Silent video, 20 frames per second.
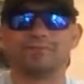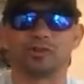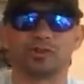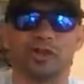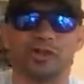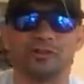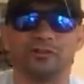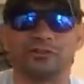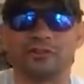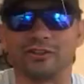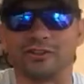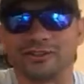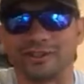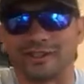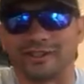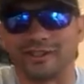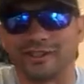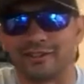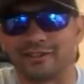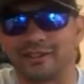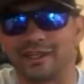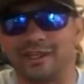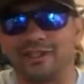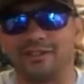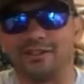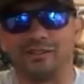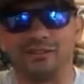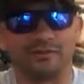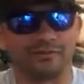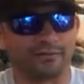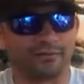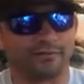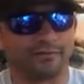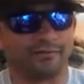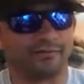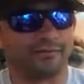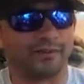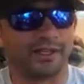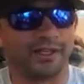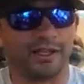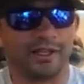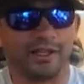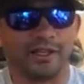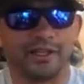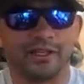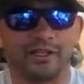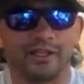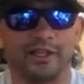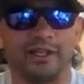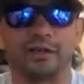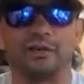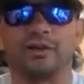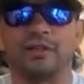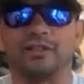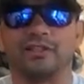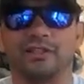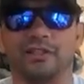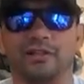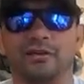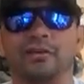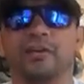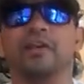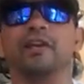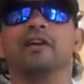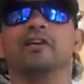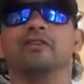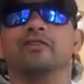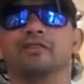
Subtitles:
tried it first, I guess. I don't know. Anyways, here we go.